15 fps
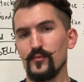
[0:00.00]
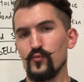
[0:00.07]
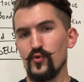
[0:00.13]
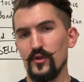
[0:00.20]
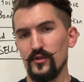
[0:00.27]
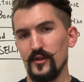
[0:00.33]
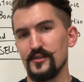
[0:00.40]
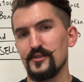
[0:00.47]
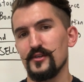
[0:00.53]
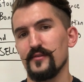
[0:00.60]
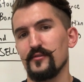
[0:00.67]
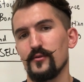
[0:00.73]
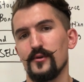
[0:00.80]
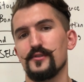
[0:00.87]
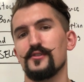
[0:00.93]
religion
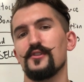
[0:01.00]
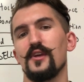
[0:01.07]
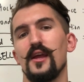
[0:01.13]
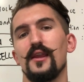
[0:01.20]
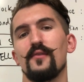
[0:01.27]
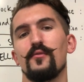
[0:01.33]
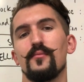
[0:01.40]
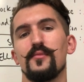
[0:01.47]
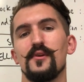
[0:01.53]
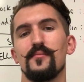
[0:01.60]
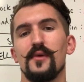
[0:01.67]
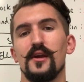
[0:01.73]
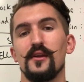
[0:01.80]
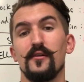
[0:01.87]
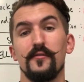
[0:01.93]
of Christianity would be
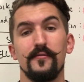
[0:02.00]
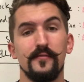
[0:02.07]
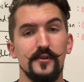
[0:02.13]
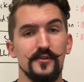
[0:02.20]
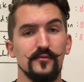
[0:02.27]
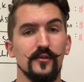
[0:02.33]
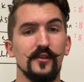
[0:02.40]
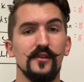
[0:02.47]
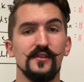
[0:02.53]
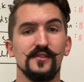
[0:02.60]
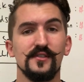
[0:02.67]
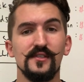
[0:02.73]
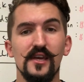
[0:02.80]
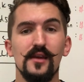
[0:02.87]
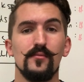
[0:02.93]
made officially the
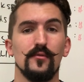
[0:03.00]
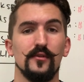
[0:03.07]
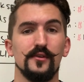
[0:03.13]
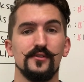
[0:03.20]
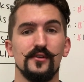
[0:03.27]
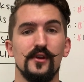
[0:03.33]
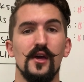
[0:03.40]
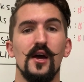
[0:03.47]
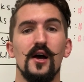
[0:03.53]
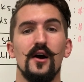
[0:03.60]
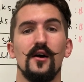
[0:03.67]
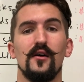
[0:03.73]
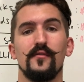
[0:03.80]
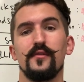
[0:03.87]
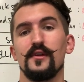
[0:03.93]
state religion
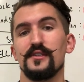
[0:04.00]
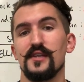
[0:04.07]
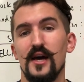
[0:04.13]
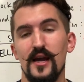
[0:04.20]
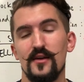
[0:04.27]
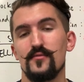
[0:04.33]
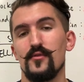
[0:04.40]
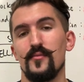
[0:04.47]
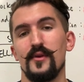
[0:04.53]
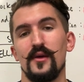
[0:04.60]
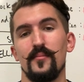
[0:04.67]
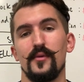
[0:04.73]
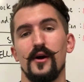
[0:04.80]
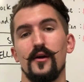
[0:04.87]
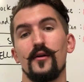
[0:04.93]
of the entire Roman
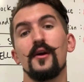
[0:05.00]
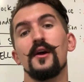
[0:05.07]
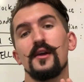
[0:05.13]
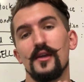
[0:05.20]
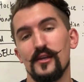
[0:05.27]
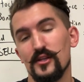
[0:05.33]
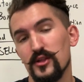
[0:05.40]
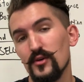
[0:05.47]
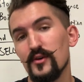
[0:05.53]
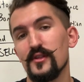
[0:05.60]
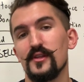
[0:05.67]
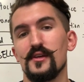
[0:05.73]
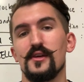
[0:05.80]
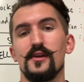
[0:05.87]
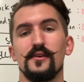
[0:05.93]
Empire,
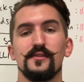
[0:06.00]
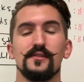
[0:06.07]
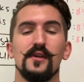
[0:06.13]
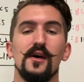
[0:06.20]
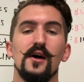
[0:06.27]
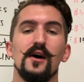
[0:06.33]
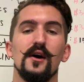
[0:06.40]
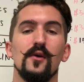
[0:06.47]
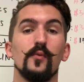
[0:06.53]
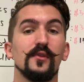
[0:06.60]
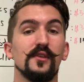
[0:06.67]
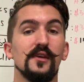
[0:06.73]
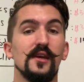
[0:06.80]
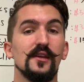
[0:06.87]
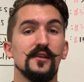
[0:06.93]
including the East,
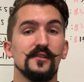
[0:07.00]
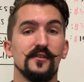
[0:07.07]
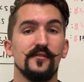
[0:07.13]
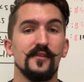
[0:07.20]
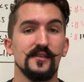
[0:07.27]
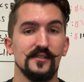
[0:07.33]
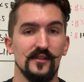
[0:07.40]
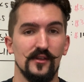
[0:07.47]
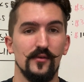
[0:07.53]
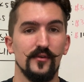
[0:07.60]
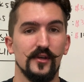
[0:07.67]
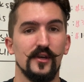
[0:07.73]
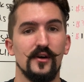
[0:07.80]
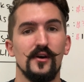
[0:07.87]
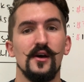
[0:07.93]
with the Edict of
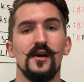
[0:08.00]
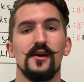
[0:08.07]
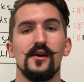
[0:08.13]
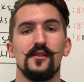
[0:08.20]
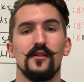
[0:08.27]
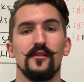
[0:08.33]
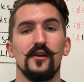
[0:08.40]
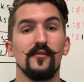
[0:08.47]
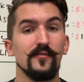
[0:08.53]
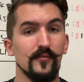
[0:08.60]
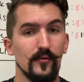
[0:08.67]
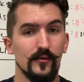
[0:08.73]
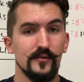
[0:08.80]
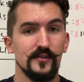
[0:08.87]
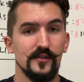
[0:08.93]
Thessalonica in the late
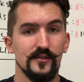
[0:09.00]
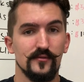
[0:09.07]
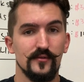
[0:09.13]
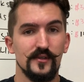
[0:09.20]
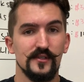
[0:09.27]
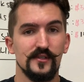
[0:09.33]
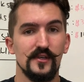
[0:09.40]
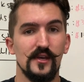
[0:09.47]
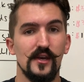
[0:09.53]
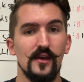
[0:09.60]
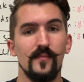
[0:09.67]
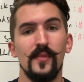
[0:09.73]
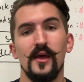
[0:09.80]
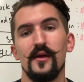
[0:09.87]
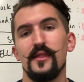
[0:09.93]
4th century
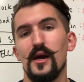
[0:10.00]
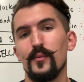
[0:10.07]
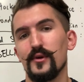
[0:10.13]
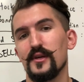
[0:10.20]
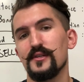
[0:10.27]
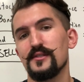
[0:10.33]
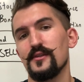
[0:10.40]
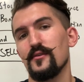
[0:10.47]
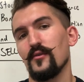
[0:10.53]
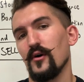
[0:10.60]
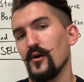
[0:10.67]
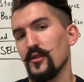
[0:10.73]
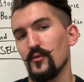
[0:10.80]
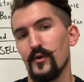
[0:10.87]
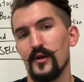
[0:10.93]
CE. That would continue
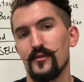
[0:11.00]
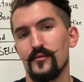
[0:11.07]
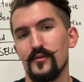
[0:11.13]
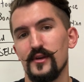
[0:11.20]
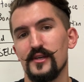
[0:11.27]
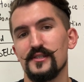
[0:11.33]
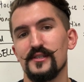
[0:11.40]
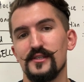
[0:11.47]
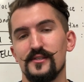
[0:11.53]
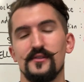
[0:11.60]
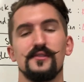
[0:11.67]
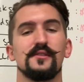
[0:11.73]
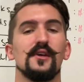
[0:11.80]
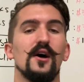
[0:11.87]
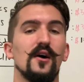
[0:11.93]
all the way through the
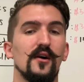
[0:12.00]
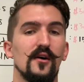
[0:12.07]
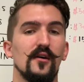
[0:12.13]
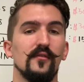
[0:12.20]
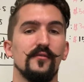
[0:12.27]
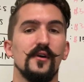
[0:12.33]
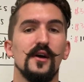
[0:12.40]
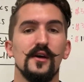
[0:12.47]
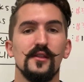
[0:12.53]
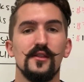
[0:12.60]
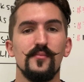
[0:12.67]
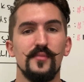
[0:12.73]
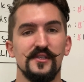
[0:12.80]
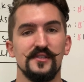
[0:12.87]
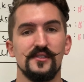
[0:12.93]
existence of
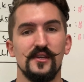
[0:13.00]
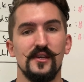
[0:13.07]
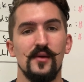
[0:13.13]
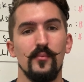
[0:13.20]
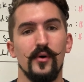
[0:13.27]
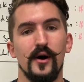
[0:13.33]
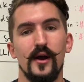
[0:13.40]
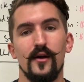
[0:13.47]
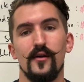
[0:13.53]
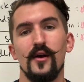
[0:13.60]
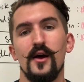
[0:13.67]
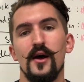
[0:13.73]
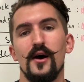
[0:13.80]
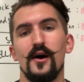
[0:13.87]
the Byzantine Empire,